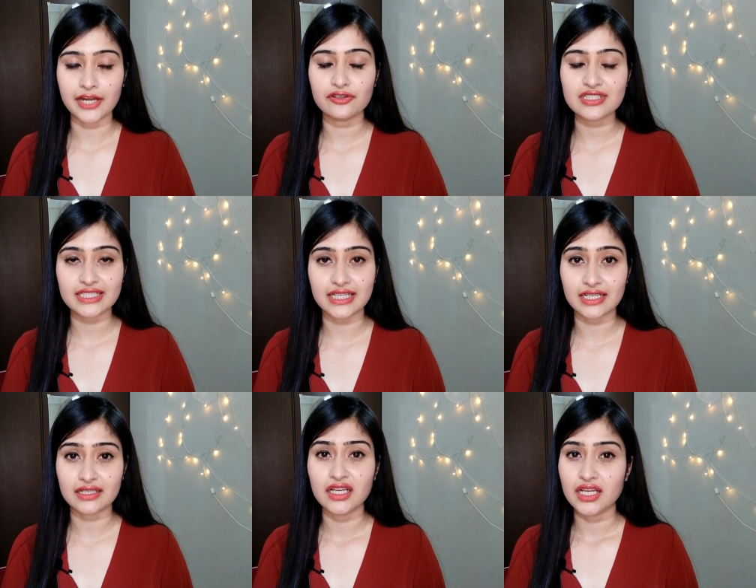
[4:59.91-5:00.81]
and your
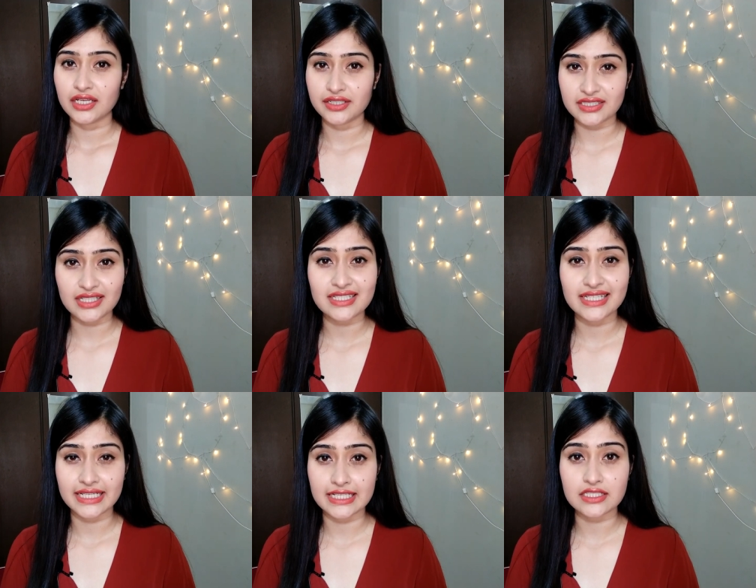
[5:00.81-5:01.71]
skin
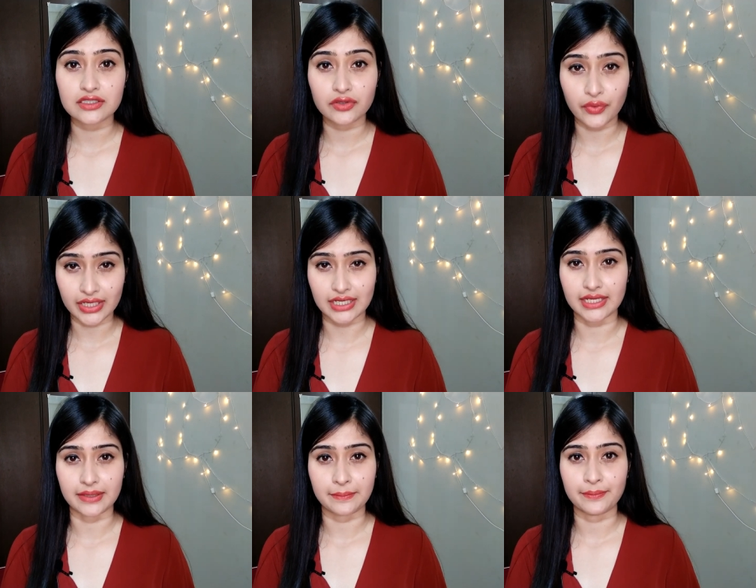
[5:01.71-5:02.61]
doesn't heal
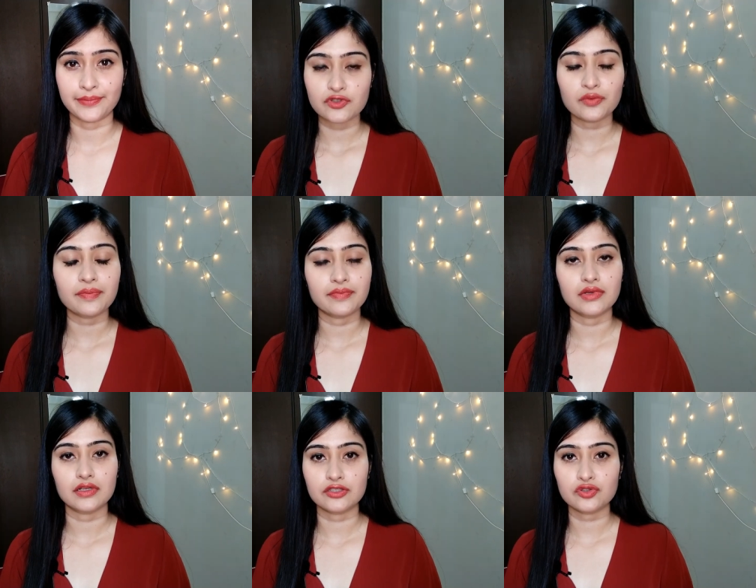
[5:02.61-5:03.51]
quickly. So,
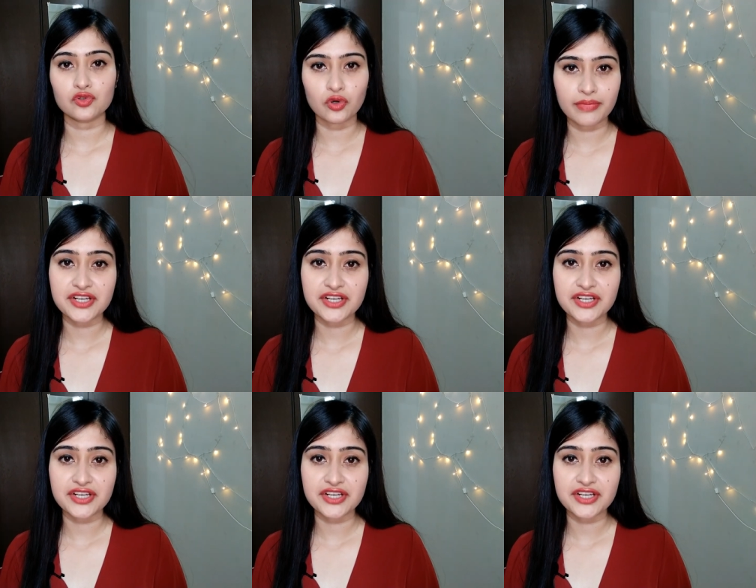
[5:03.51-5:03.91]
so no